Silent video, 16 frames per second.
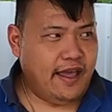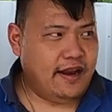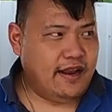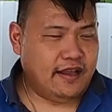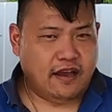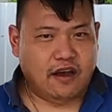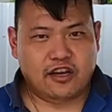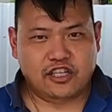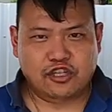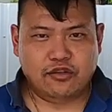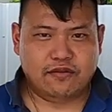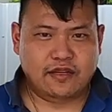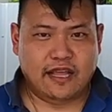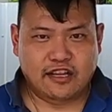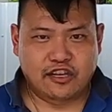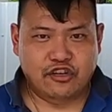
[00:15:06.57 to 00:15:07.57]
and it costs
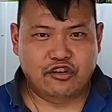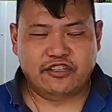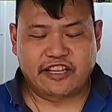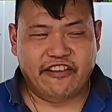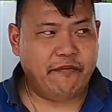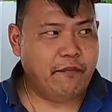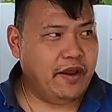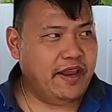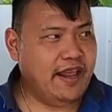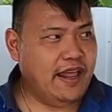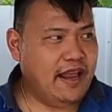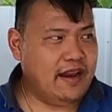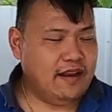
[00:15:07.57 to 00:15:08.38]
you and you save money,